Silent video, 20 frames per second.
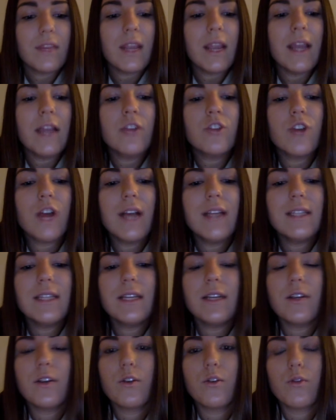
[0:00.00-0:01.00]
it tries to
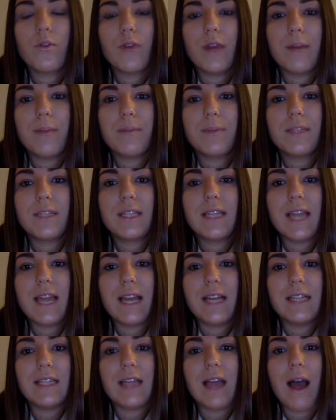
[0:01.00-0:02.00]
encrypt
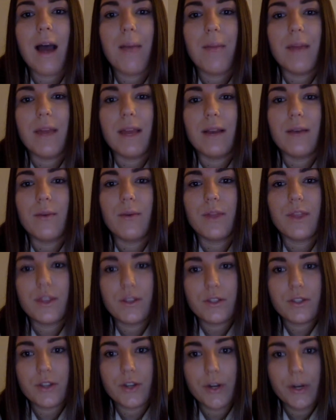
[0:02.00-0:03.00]
a topic with a
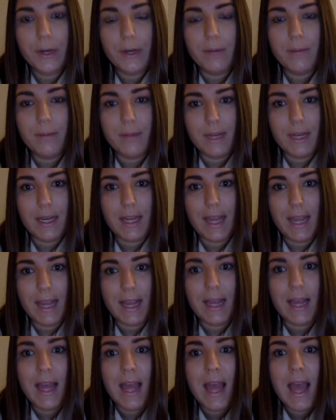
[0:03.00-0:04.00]
certain
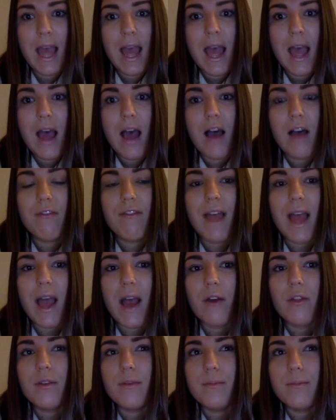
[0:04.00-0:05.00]
meaning of
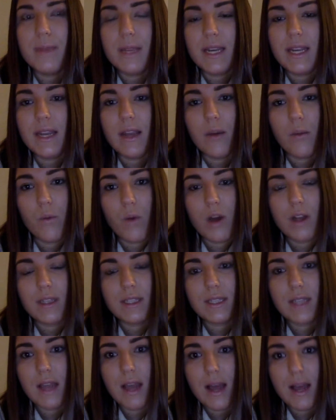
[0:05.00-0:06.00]
how the media
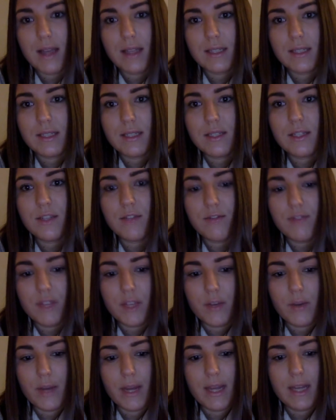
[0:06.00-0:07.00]
wants us to
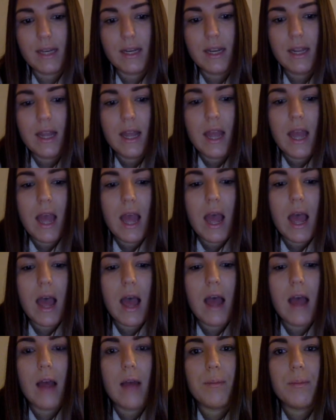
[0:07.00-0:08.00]
view it.
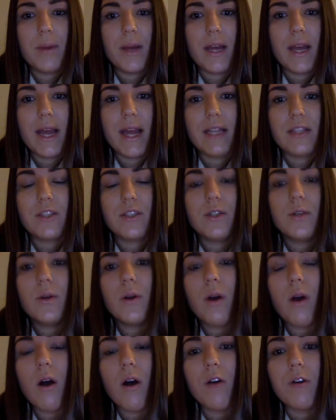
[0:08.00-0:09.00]
But Stuart
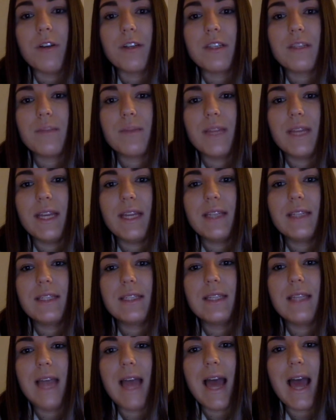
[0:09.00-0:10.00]
Hall explains
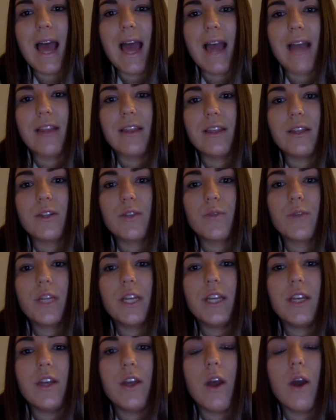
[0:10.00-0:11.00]
that there's
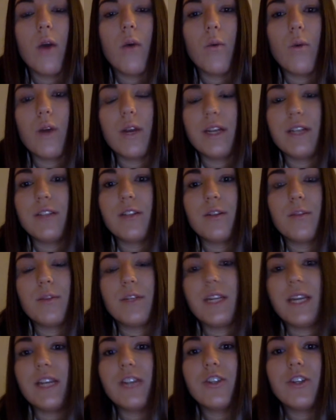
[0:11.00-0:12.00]
really no one
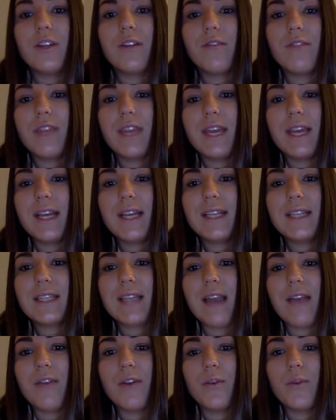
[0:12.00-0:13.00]
interpretation of things.
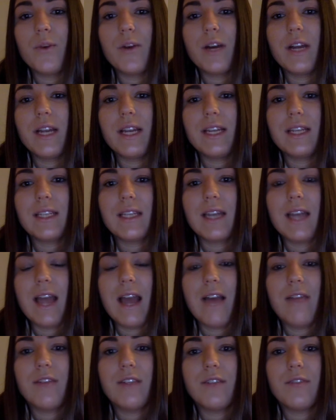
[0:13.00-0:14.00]
Everyone is going to
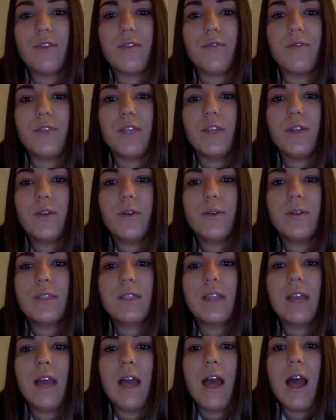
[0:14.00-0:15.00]
have different views,
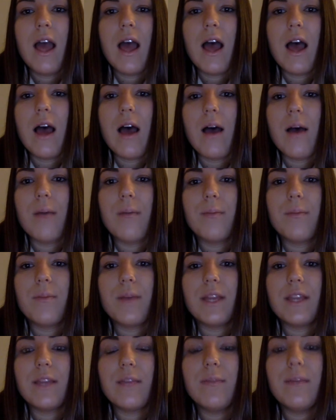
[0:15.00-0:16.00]

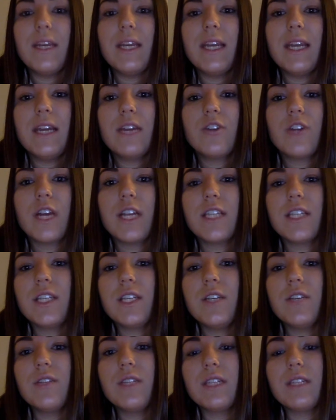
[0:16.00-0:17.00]
but the media tries to
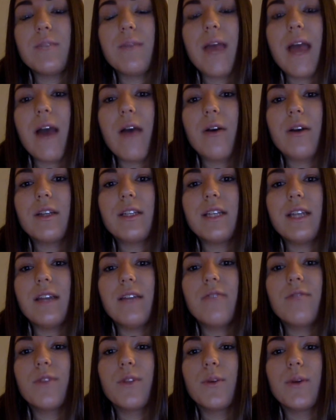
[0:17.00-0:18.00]
use its power to
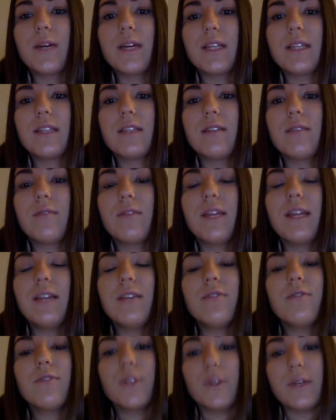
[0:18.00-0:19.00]

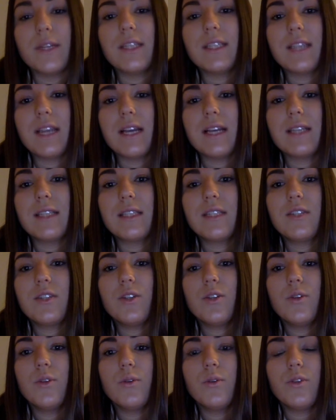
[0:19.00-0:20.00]
influence us
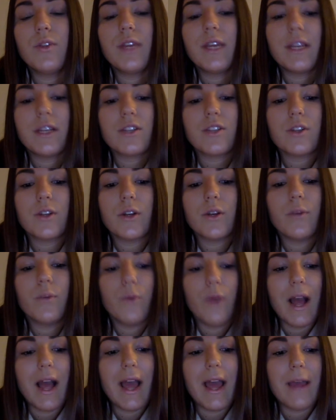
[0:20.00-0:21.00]
to think a certain
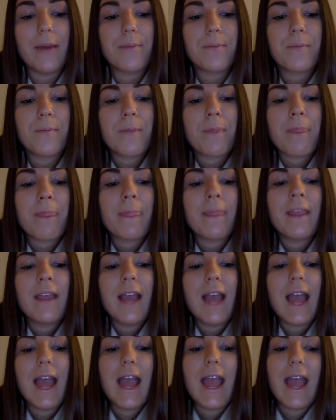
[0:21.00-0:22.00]
way.
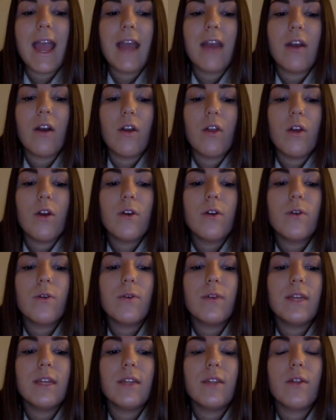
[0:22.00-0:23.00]
And
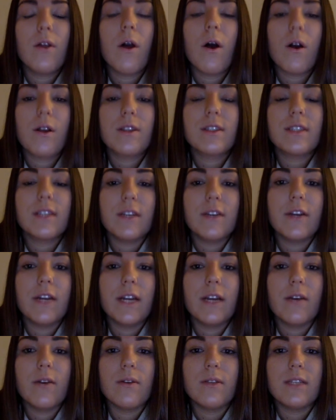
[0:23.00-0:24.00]
although Hall's theory
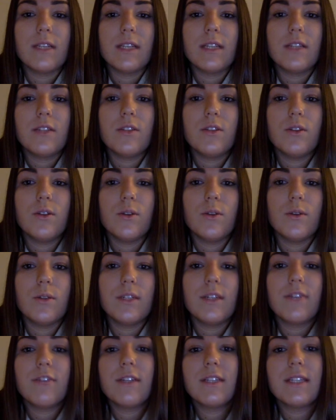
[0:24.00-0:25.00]
goes into
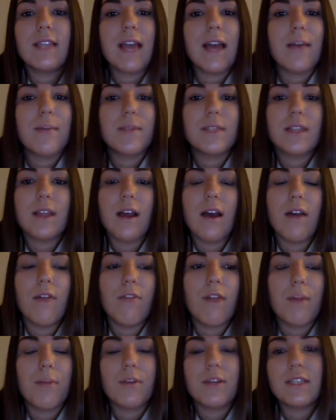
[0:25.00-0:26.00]
different depths of
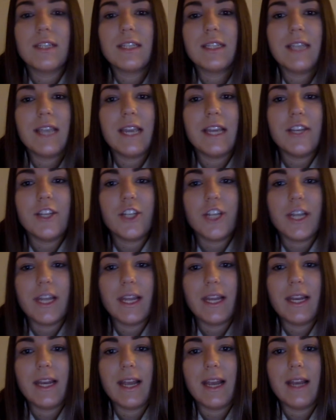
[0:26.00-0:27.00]

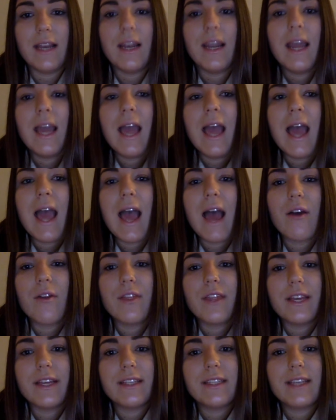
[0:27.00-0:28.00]
representation and how
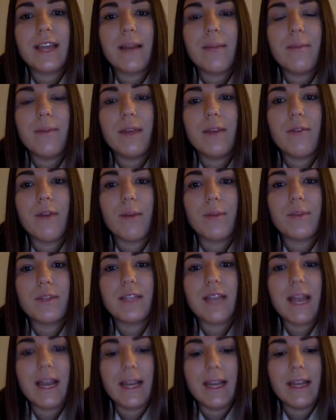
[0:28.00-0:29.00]
things can be
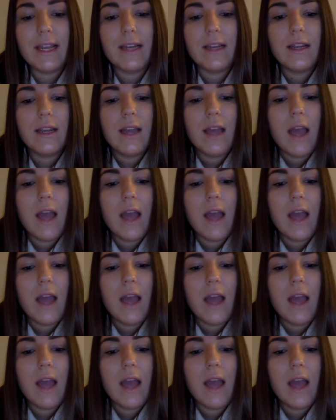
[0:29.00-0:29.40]
represented,